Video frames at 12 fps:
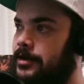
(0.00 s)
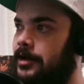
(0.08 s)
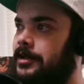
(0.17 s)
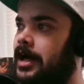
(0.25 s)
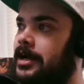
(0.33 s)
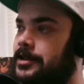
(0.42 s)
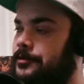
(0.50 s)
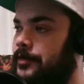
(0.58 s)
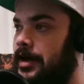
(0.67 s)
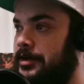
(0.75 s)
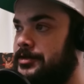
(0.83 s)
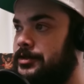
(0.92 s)
a lot of the
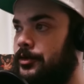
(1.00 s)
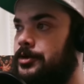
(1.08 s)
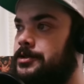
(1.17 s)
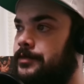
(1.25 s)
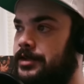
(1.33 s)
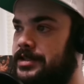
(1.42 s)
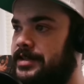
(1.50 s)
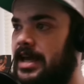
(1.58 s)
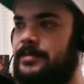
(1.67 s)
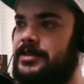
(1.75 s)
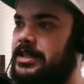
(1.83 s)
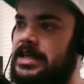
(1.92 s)
final scores for these
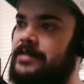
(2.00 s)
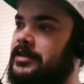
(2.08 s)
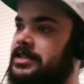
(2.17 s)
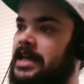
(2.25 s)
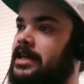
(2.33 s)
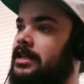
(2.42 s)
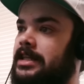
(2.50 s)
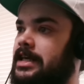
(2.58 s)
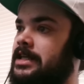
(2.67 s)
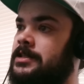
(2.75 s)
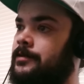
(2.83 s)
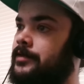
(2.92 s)
games, like even taking the
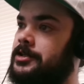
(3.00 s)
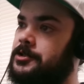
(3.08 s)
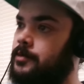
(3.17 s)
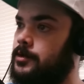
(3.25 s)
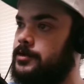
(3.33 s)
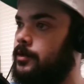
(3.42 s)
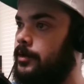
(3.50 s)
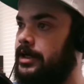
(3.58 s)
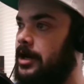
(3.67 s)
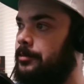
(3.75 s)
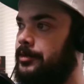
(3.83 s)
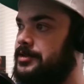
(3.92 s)
individual
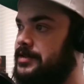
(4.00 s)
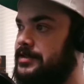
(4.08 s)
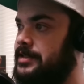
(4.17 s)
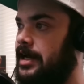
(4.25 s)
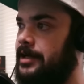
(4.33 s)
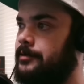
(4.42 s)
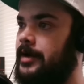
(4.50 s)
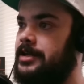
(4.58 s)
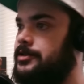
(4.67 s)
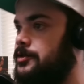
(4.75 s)
scoring outputs aside, right?